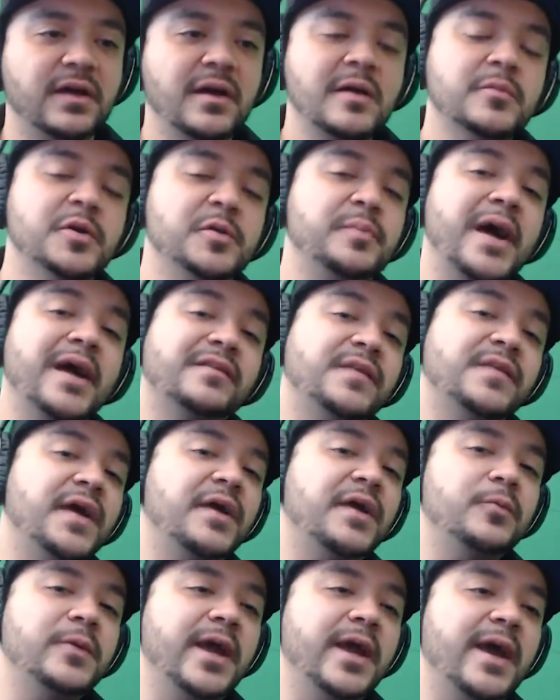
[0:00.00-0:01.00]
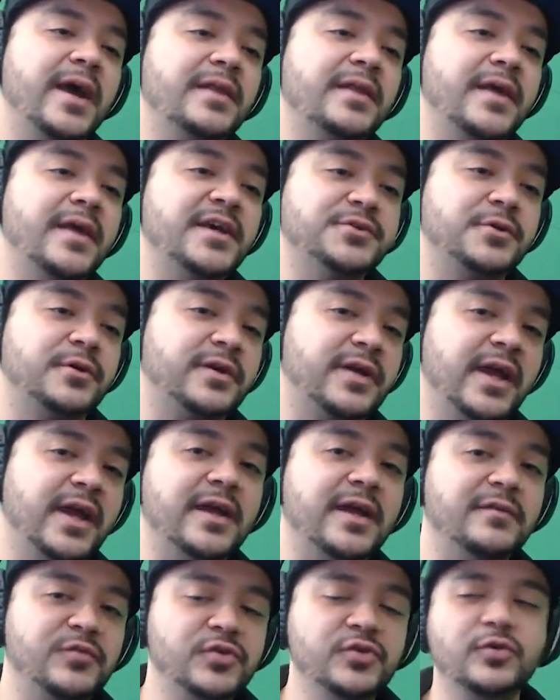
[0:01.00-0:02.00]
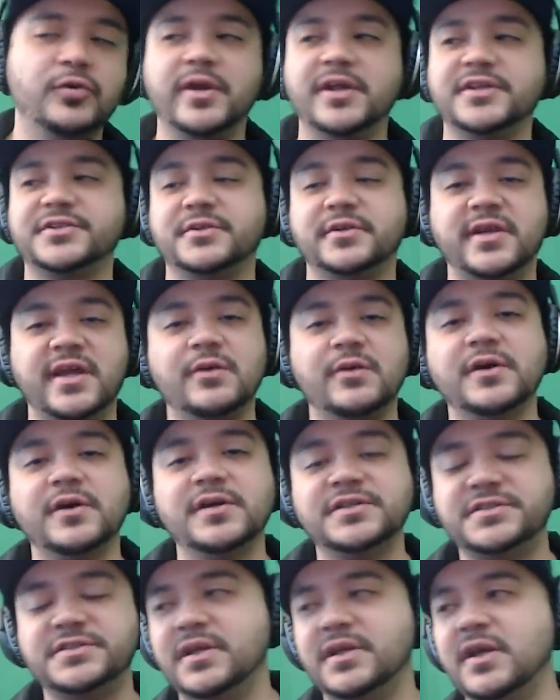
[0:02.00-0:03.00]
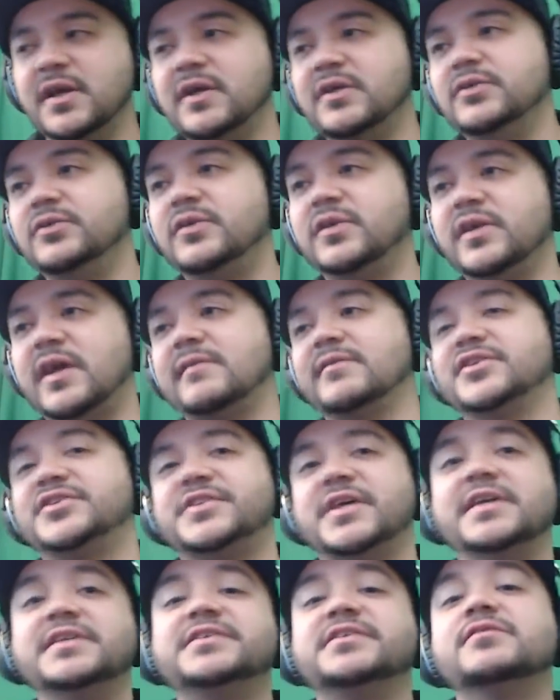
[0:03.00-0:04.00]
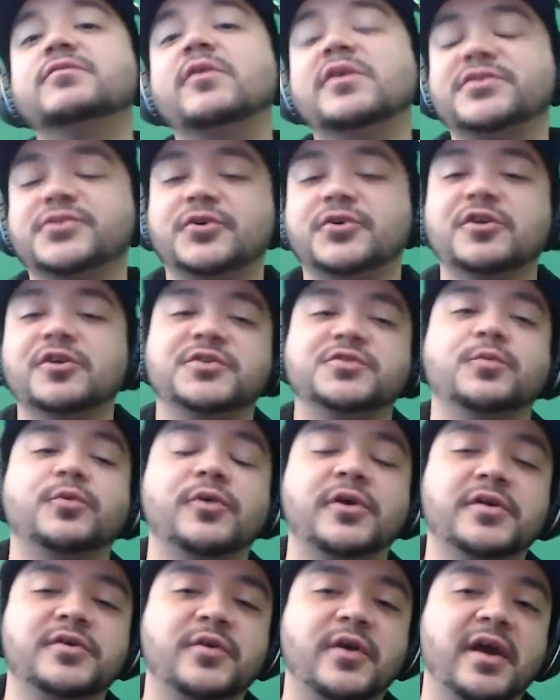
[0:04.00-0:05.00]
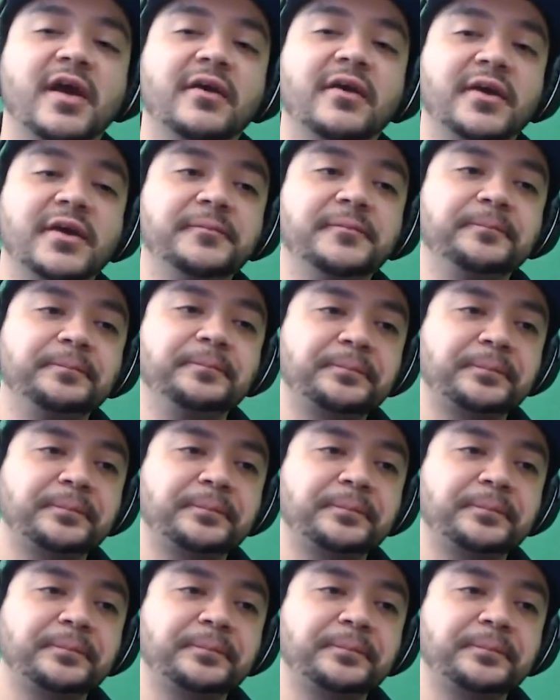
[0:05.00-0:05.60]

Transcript: But back then we had SRK. If you knew what SRK was, you could have a sense of where tournaments were in your area.